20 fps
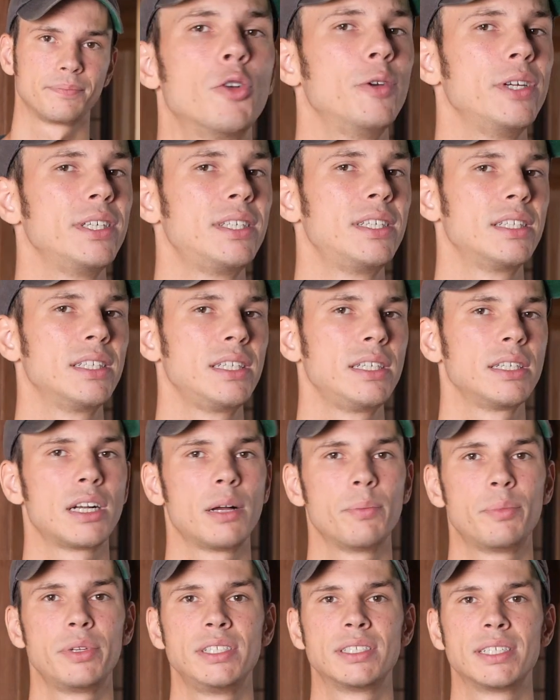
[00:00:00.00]
Recently,
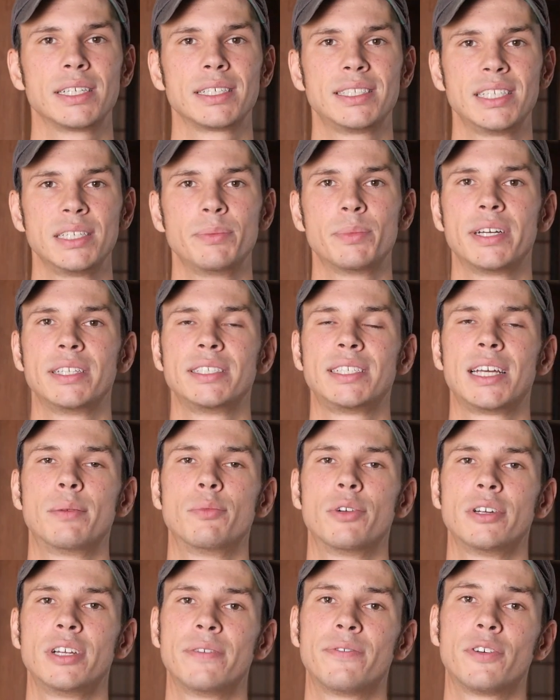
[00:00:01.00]
companies like Sigma and
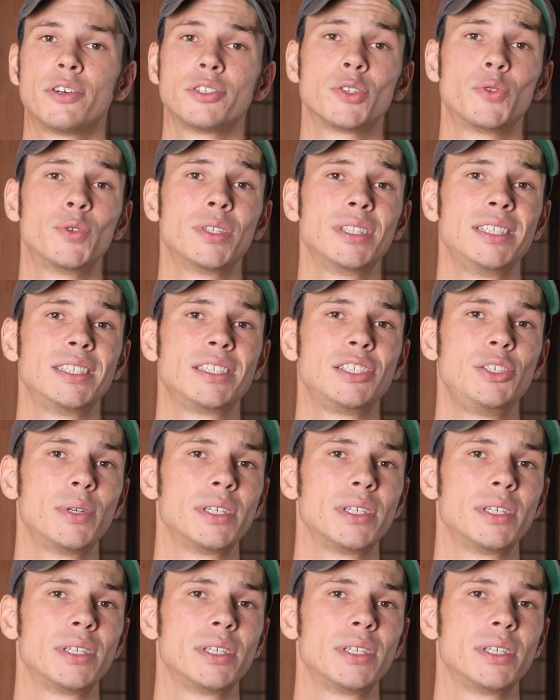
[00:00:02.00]
Tamron have also released